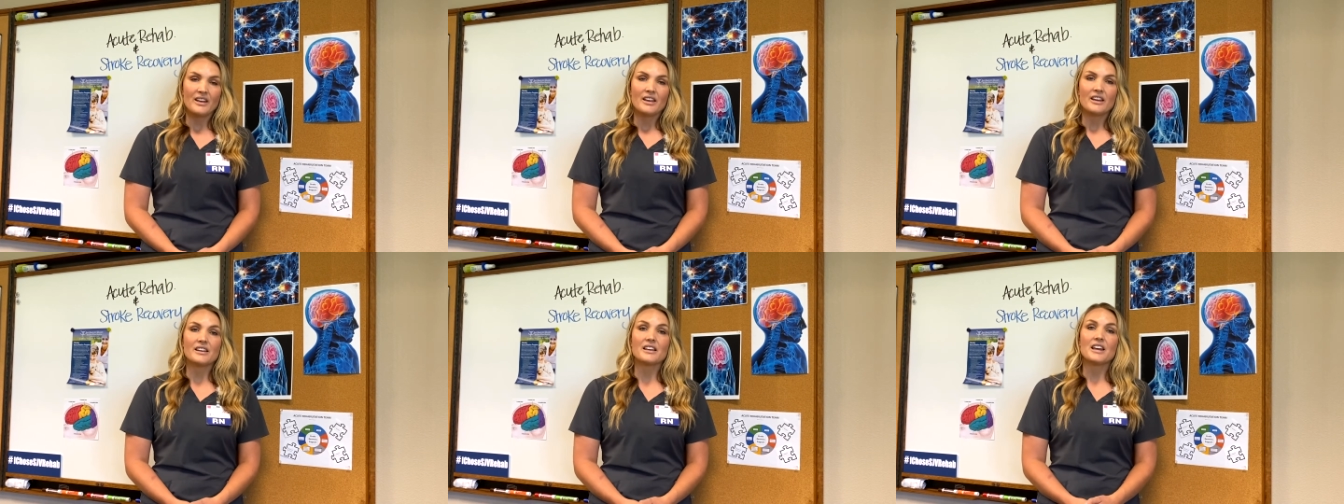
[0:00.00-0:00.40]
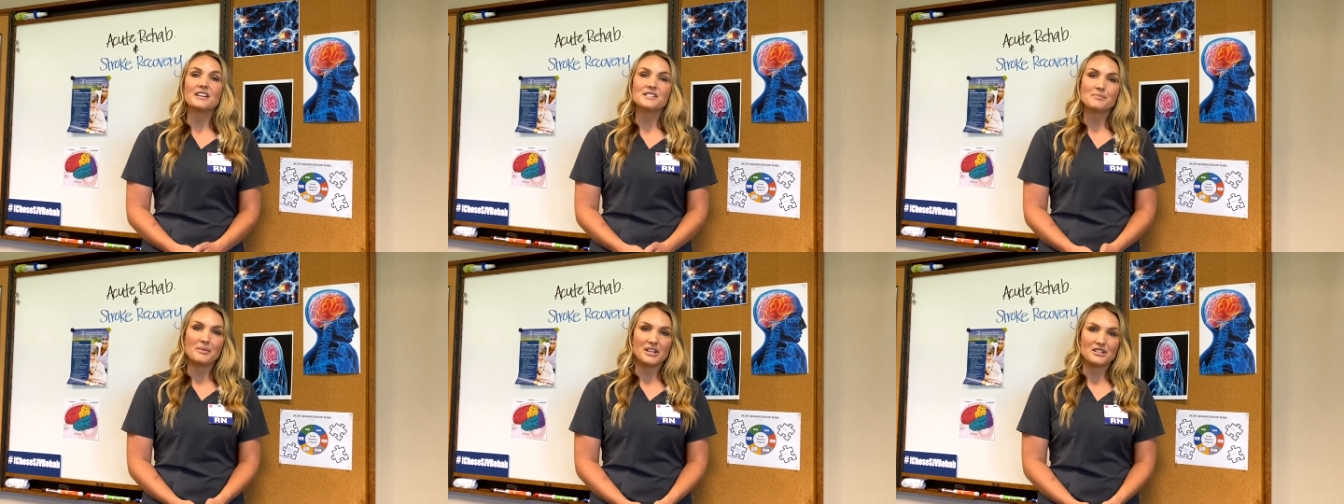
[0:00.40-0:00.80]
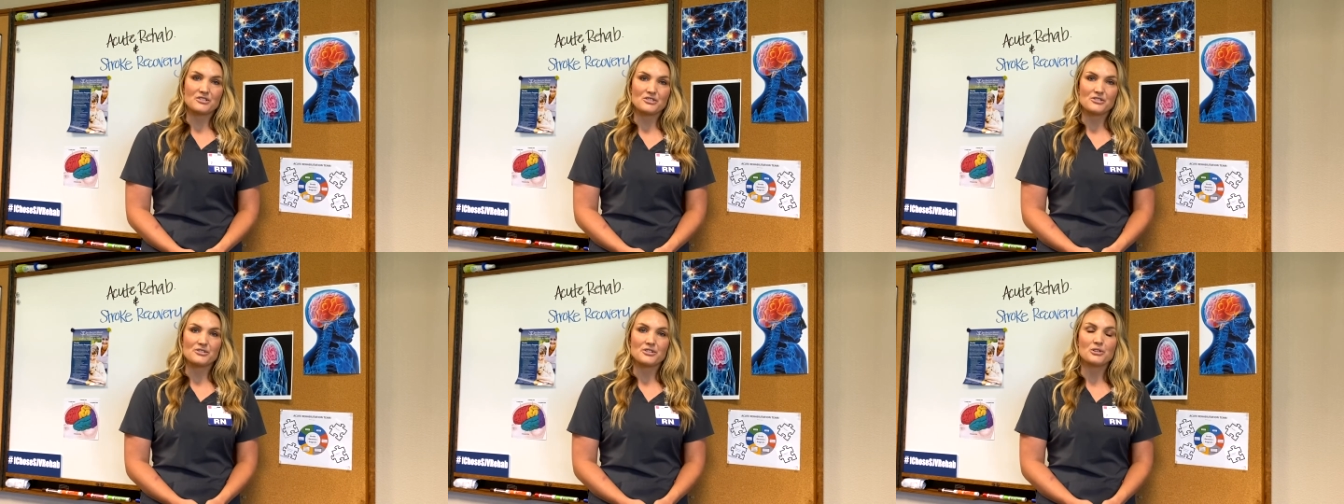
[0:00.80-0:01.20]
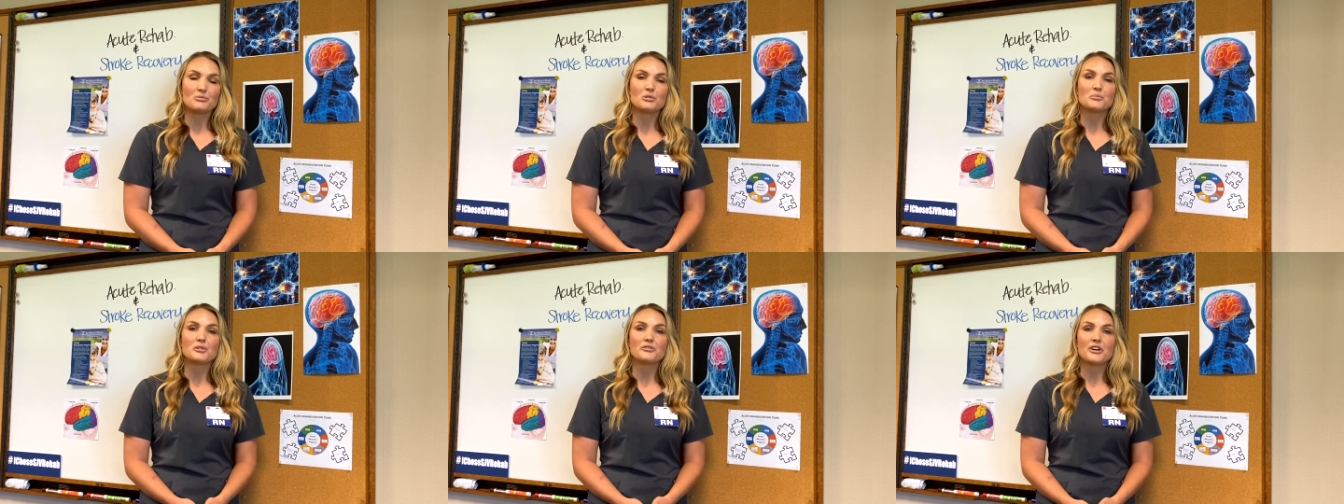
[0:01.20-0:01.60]
And case managers who
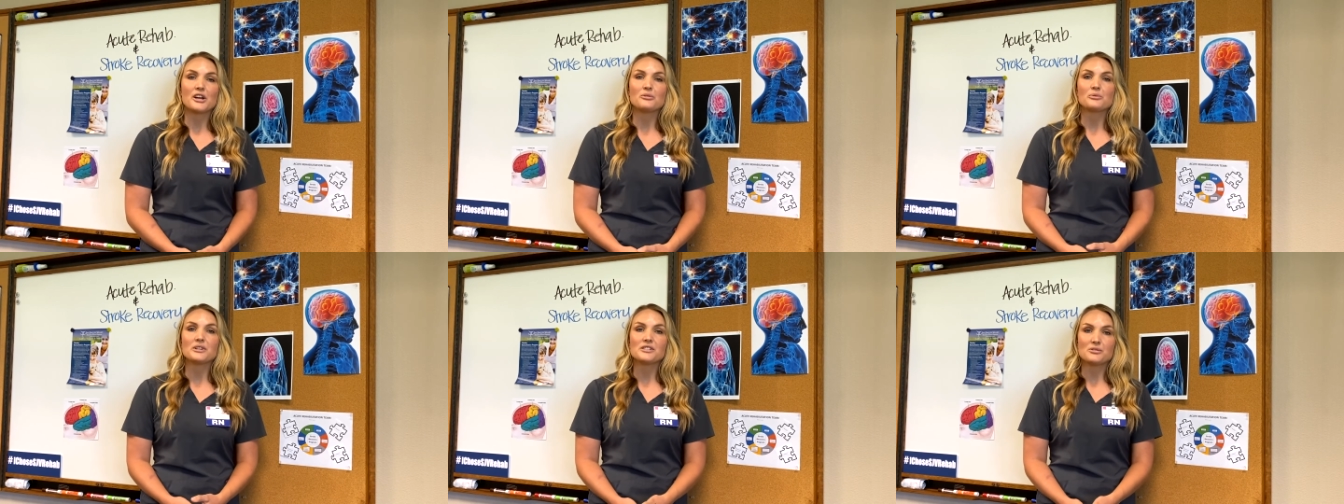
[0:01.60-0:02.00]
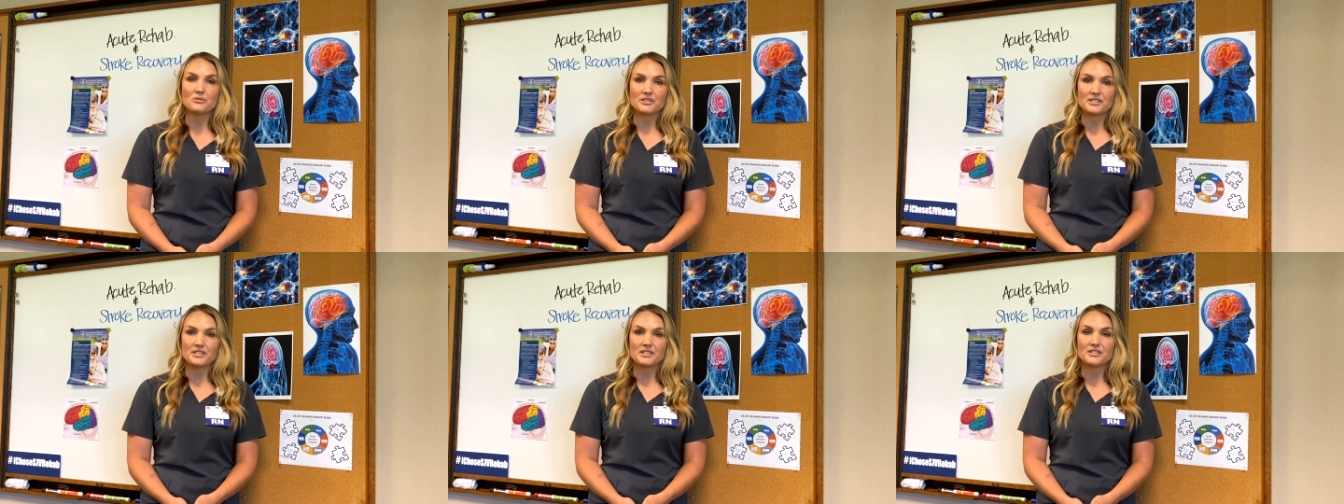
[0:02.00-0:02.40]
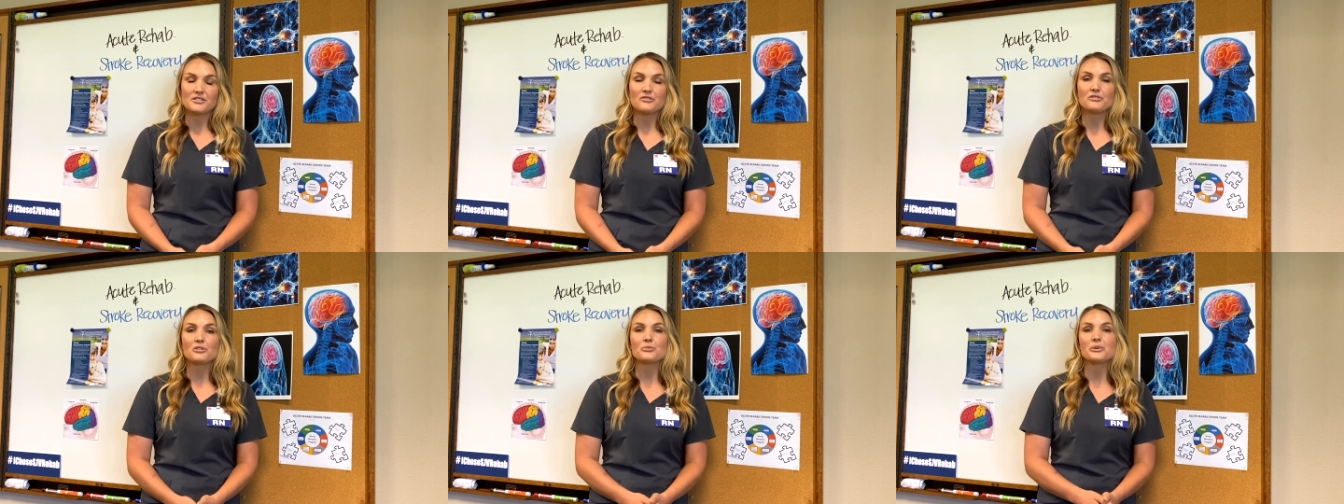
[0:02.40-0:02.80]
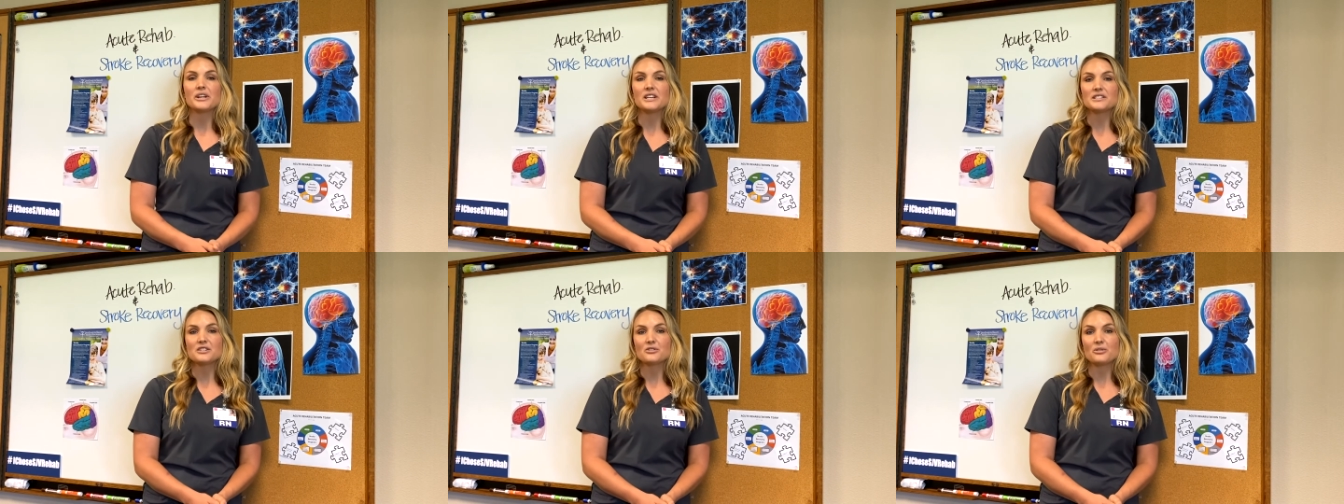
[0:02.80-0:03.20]
will provide resources for
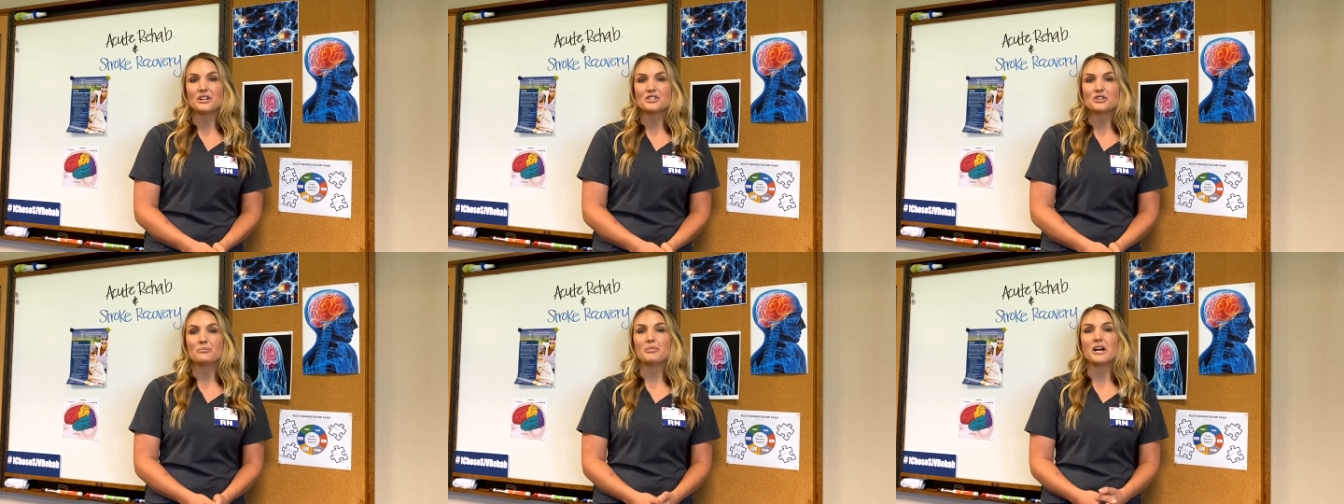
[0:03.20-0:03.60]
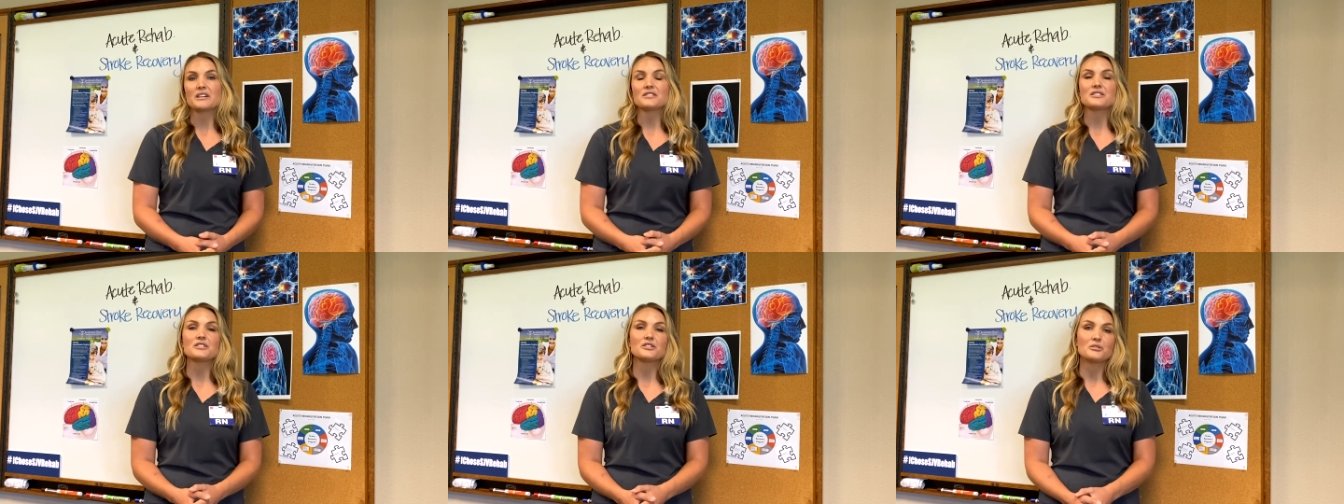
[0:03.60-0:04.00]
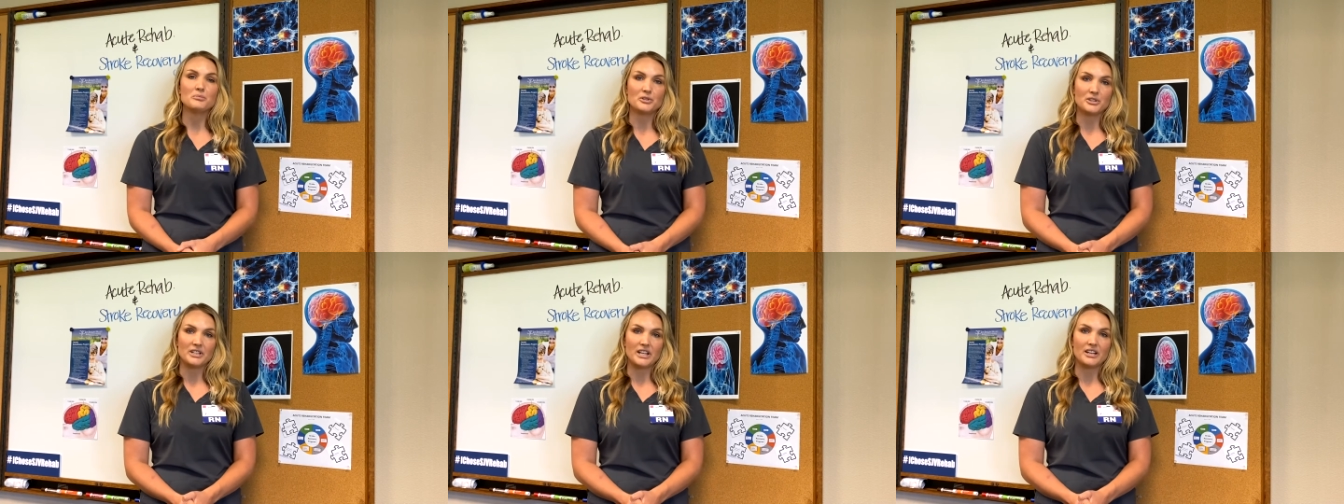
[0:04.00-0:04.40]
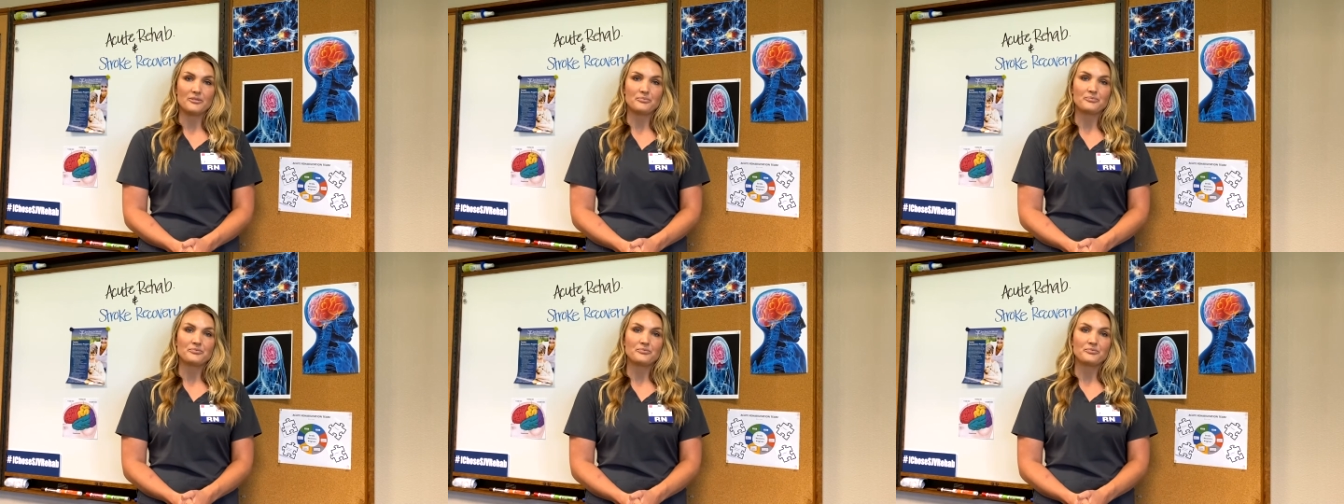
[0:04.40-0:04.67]
reintegration back to the community.